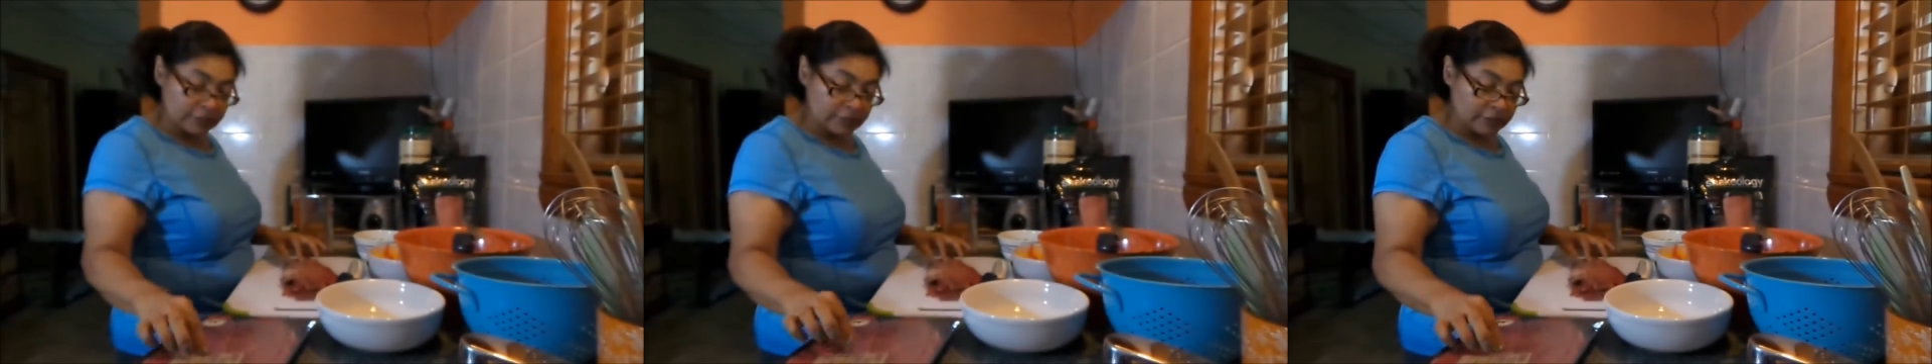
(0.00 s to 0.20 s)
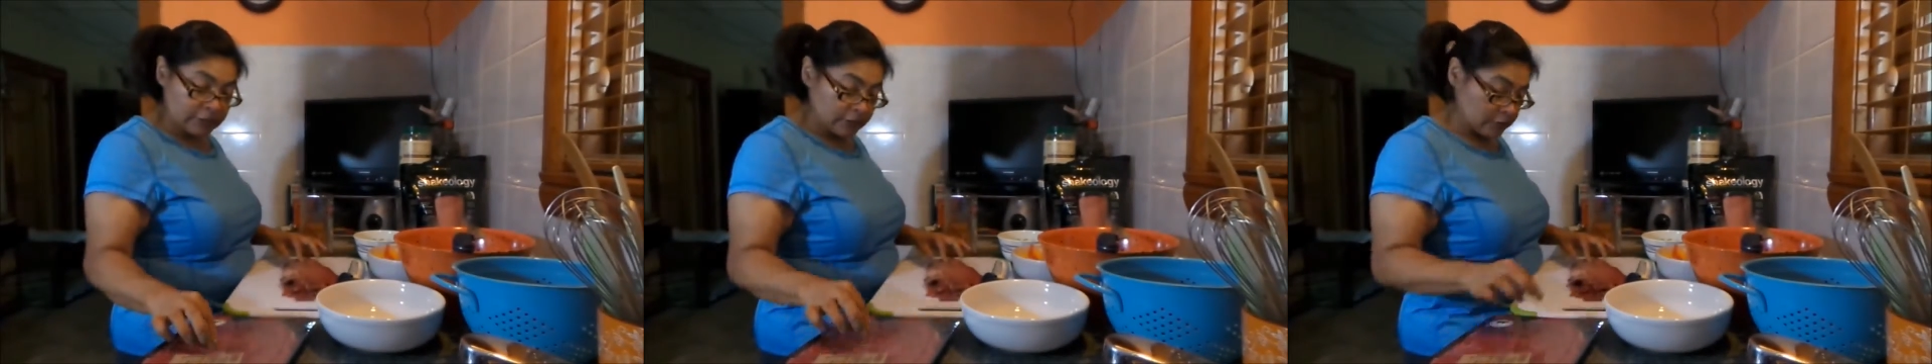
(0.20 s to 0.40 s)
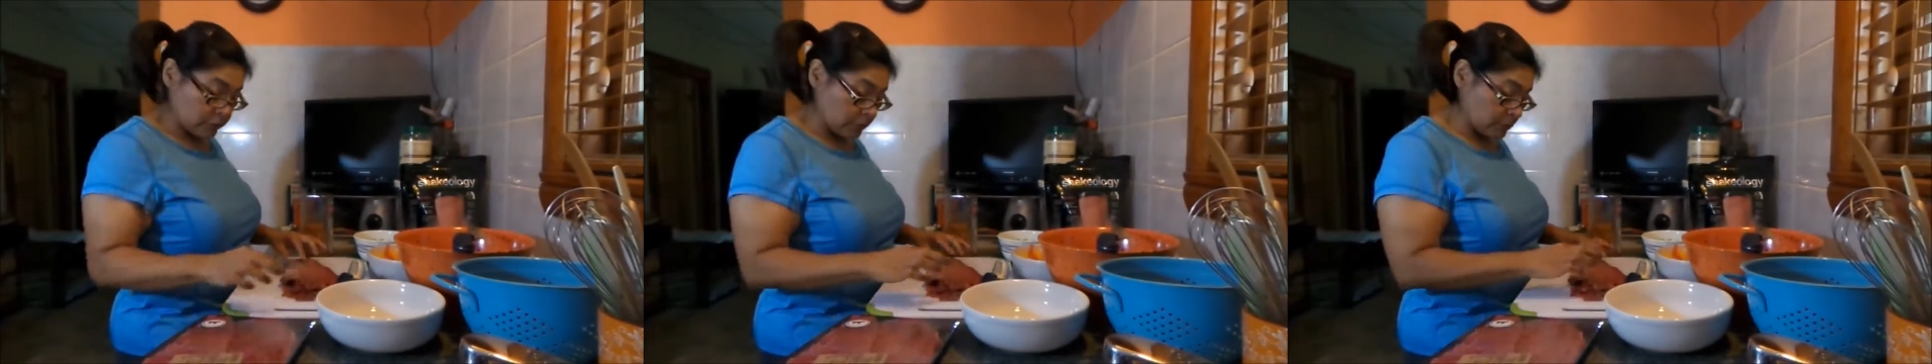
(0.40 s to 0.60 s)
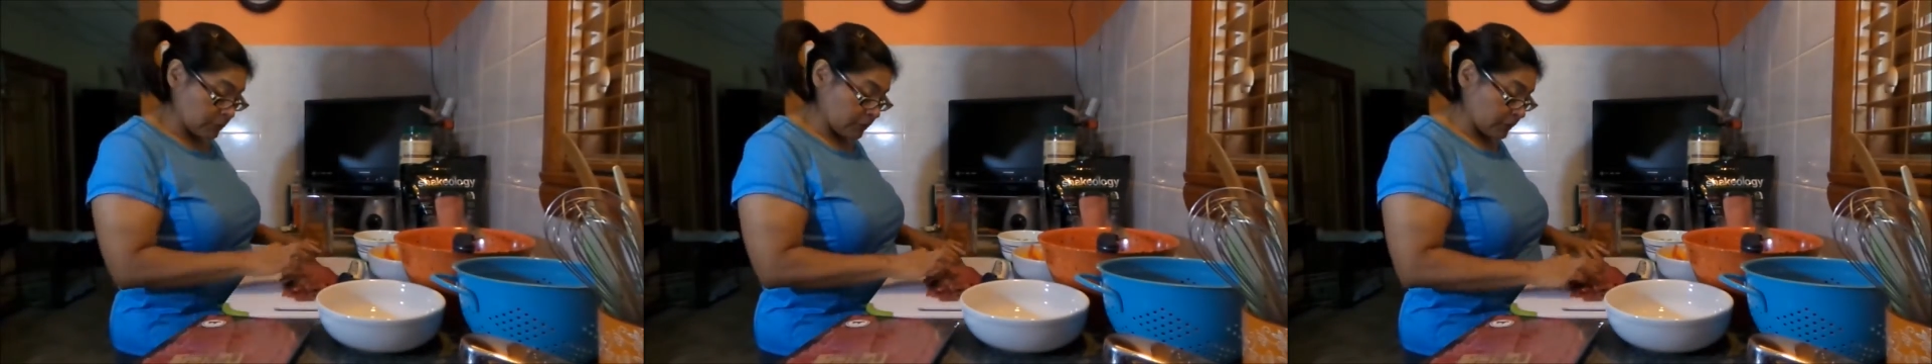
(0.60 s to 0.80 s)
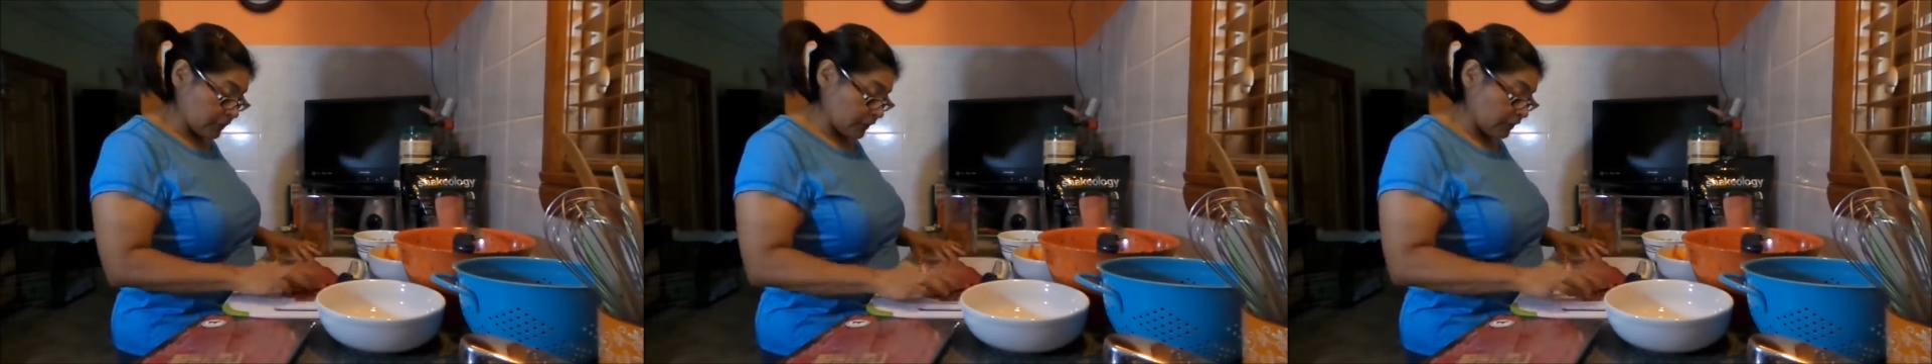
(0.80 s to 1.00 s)
get the
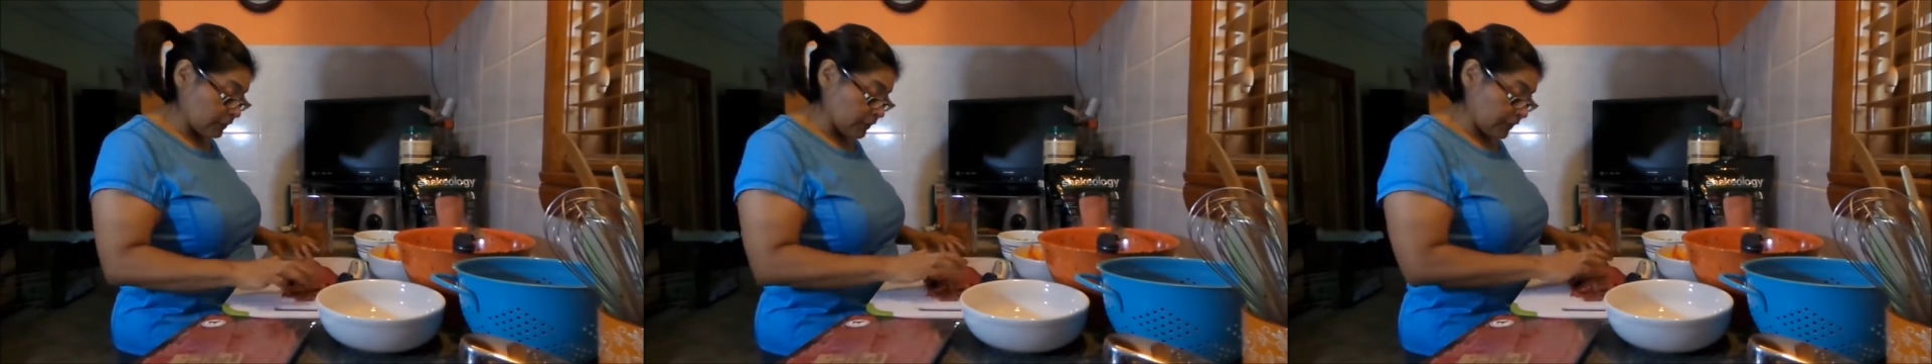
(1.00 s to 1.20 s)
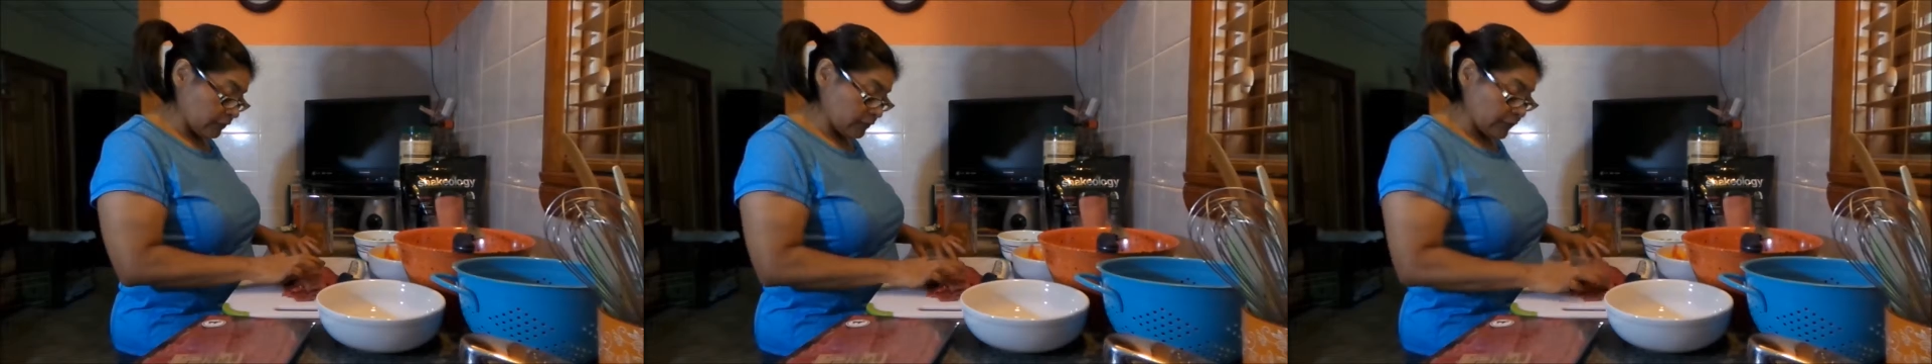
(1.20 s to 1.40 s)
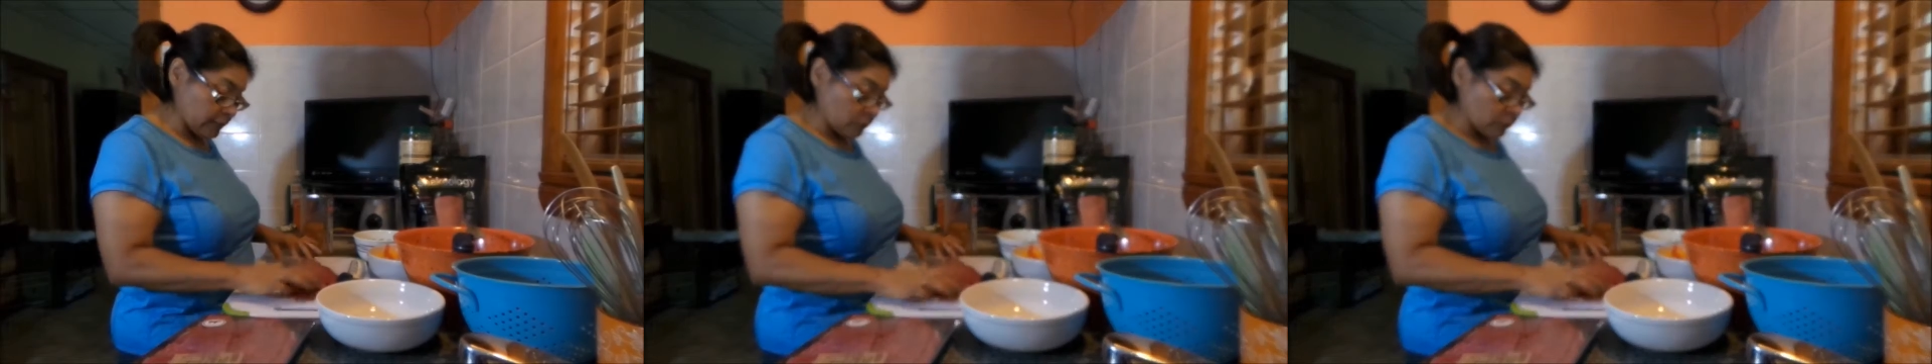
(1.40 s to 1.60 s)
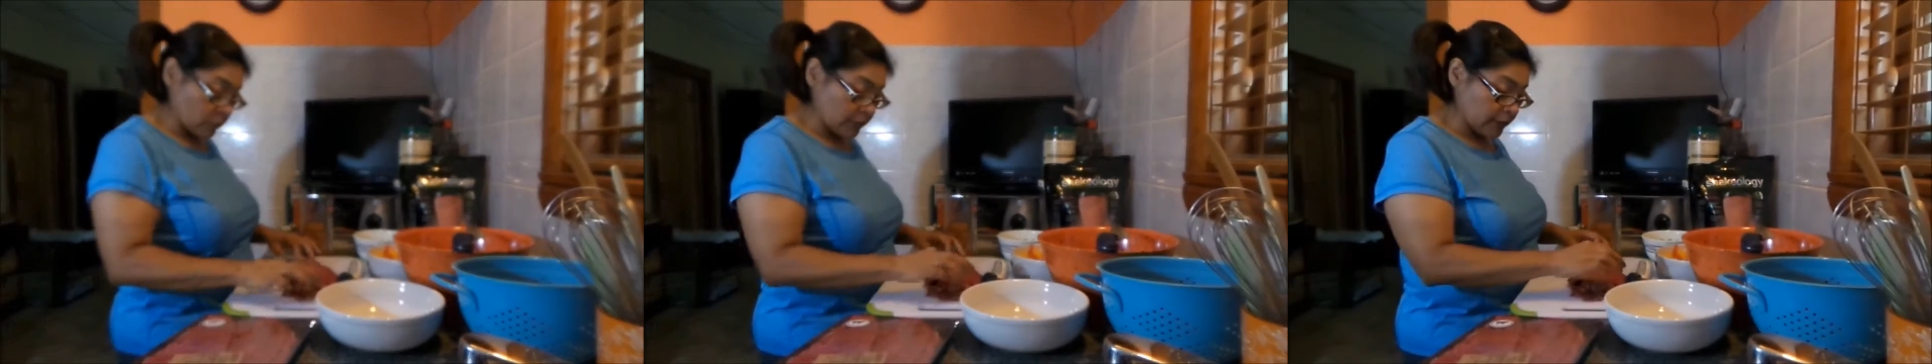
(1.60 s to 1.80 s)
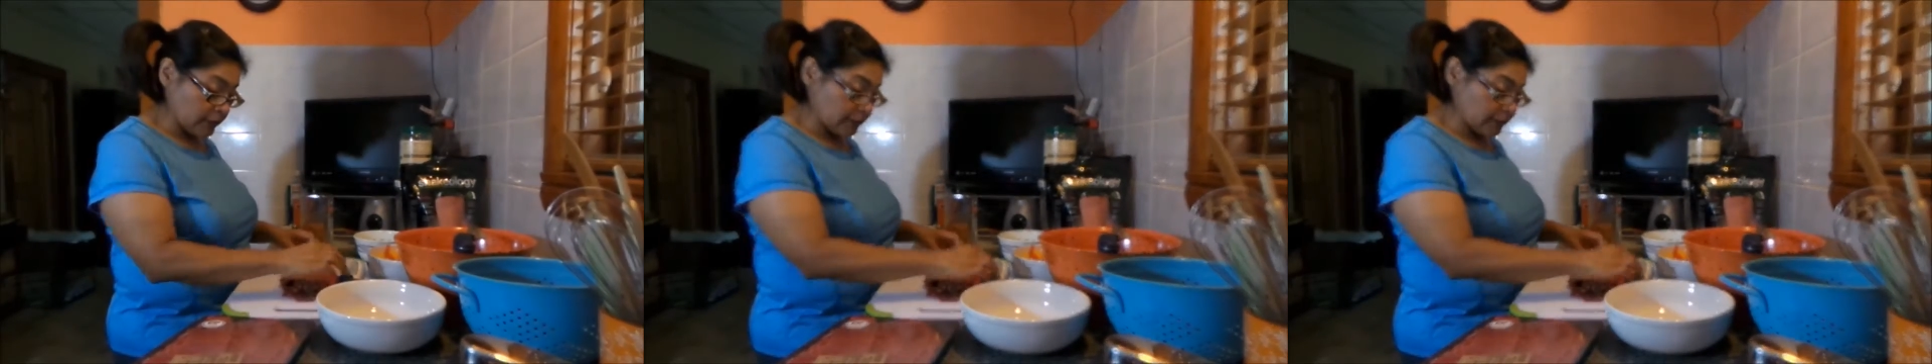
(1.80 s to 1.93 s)
strips, I layer them right